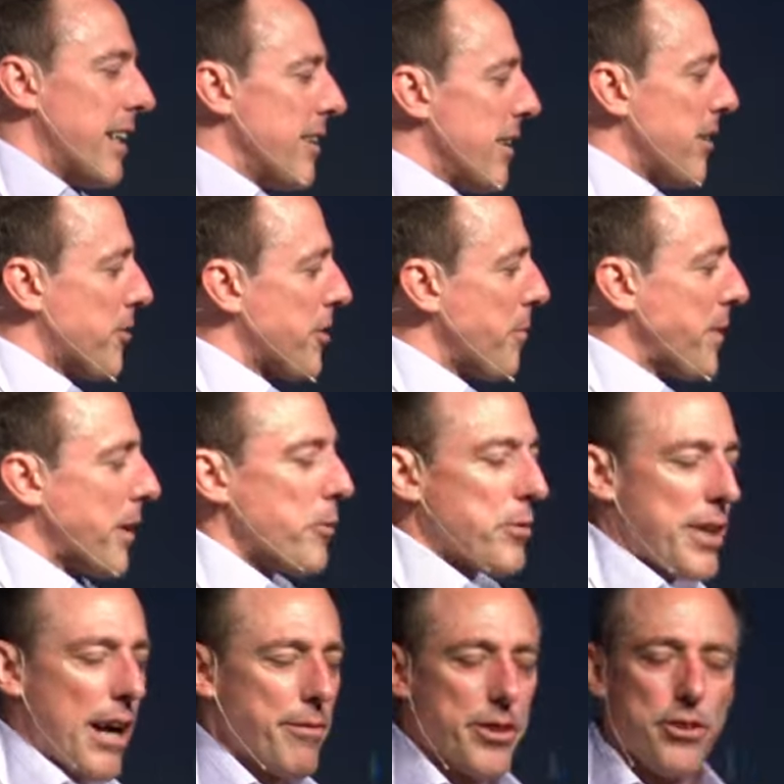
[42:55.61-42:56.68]
there something
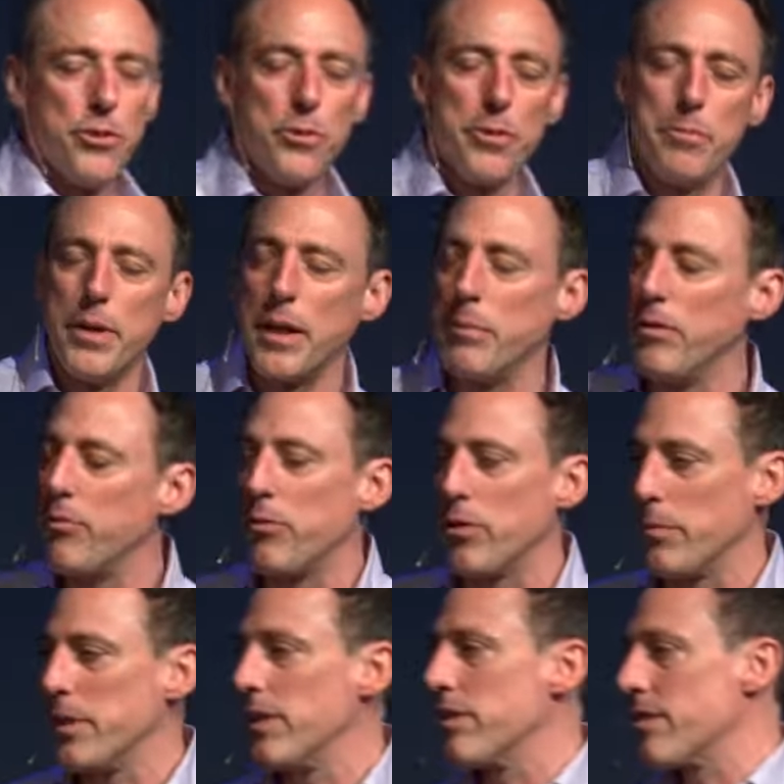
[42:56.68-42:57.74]
having to do with baby
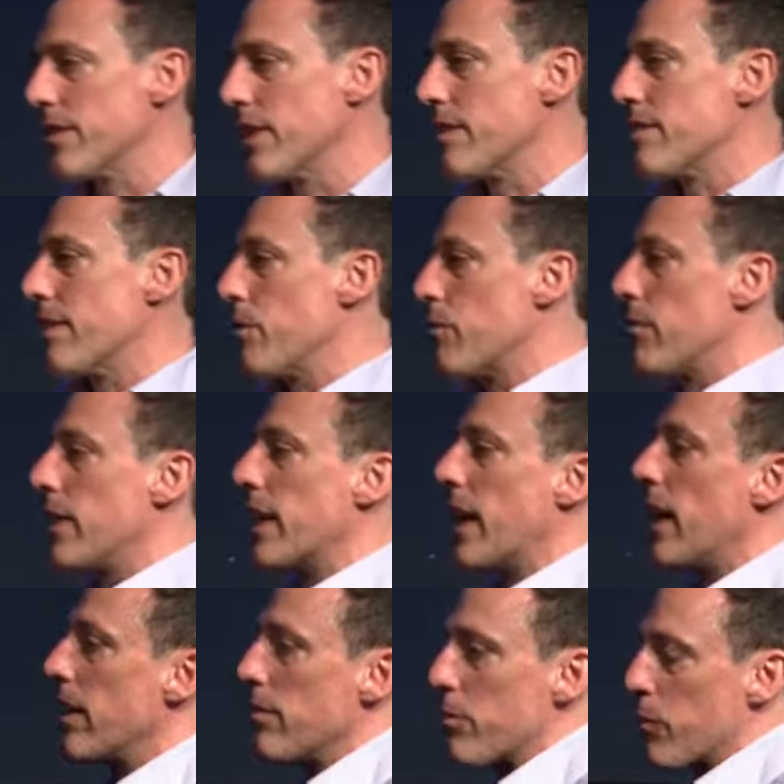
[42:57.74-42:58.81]
formulas and things they were running
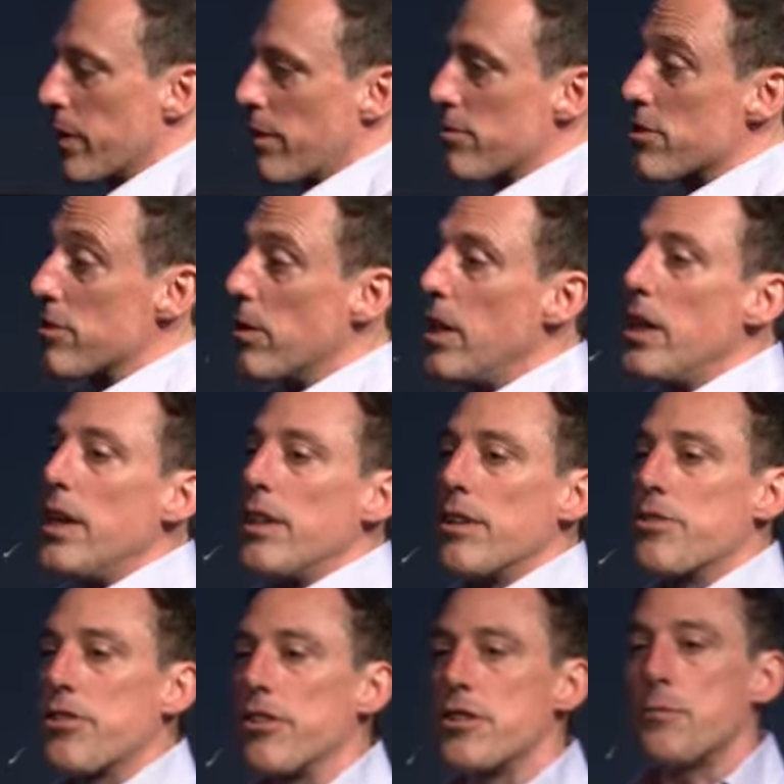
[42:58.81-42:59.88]
out of or whatever. So the
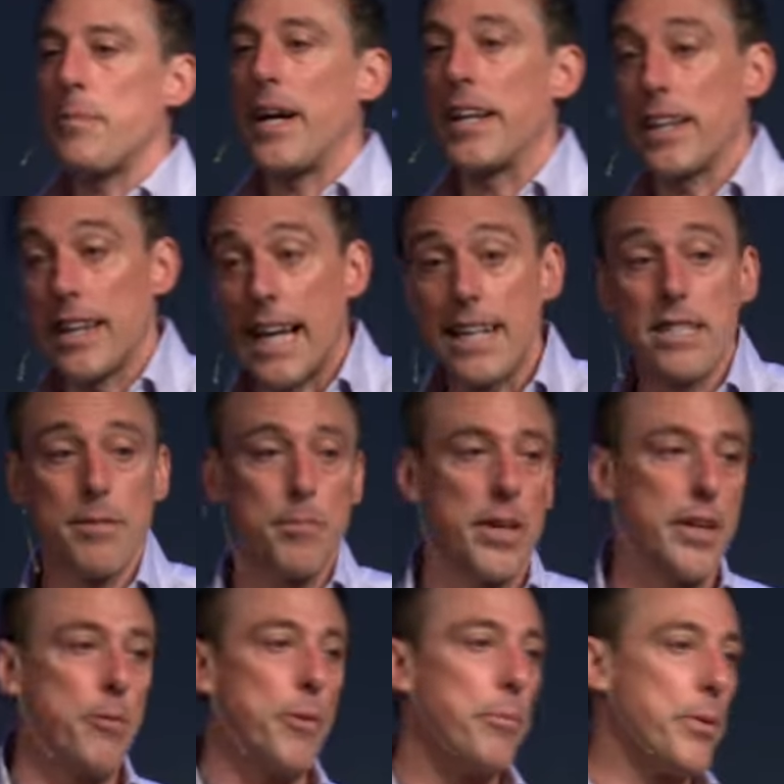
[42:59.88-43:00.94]
church spent lots of money.
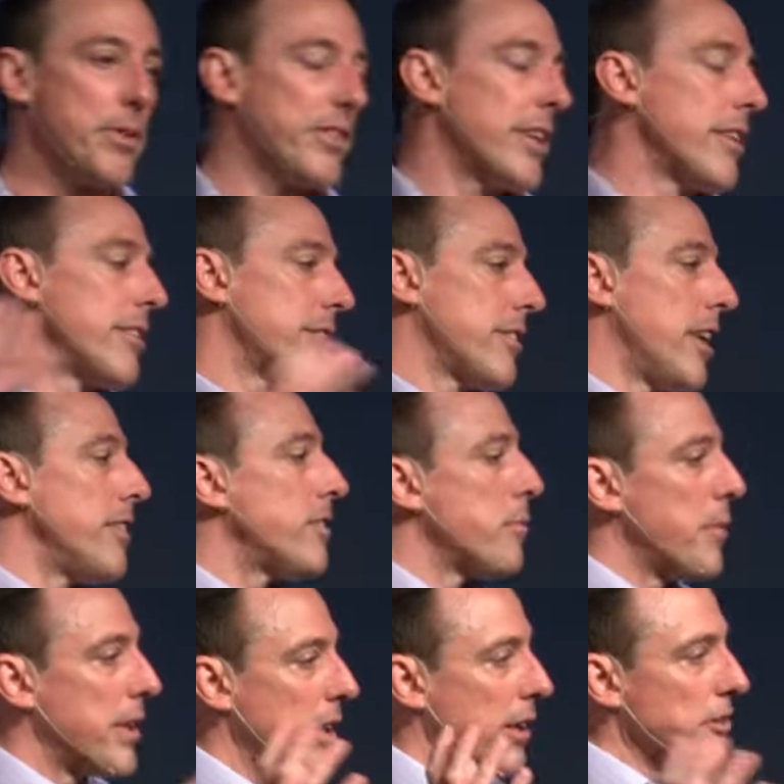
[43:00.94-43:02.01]
We put together tons of
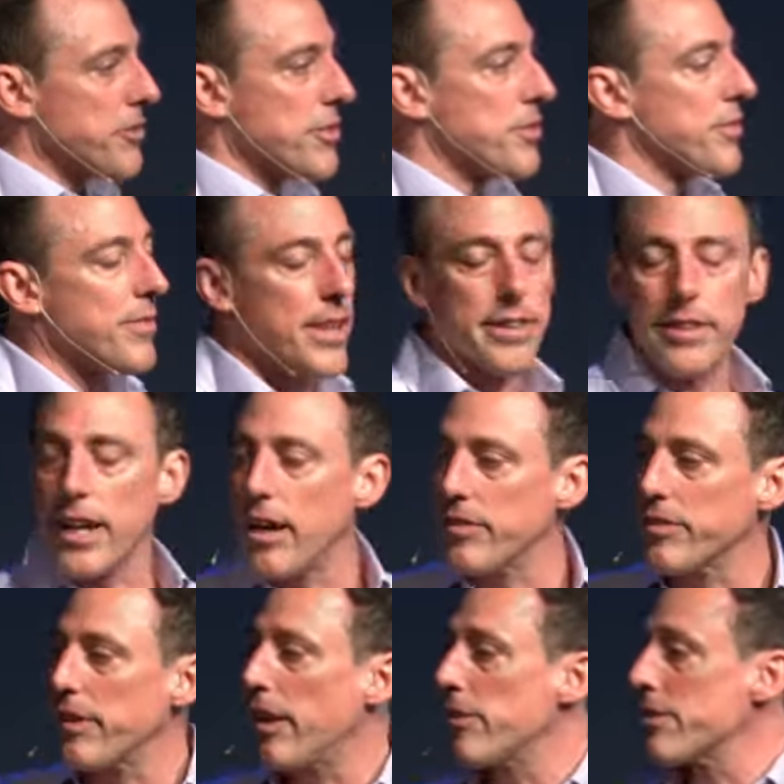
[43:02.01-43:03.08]
money, hundreds, if not
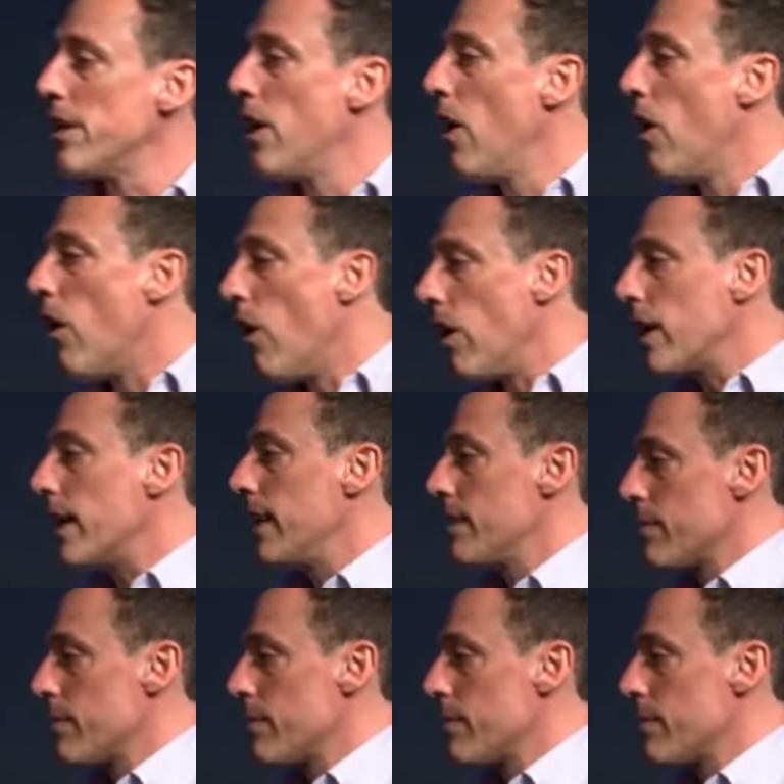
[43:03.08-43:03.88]
thousands of dollars, all kinds